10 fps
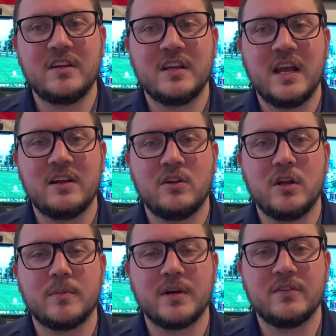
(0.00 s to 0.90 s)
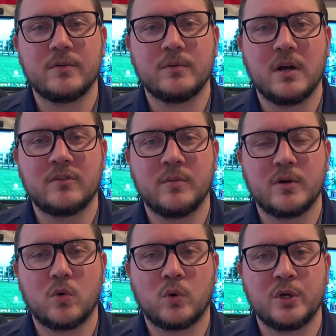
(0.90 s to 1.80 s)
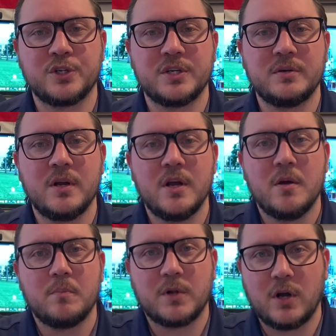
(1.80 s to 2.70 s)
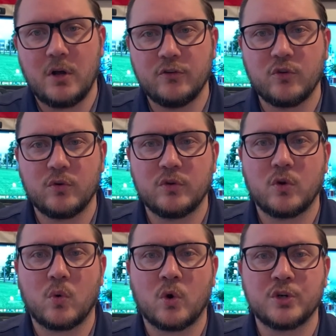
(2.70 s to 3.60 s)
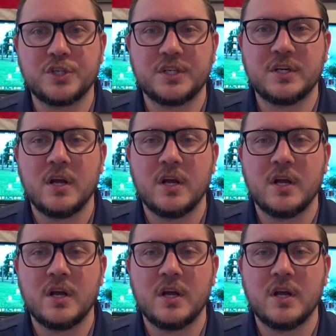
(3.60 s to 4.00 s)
to gain liberty from government coercion, but also coercion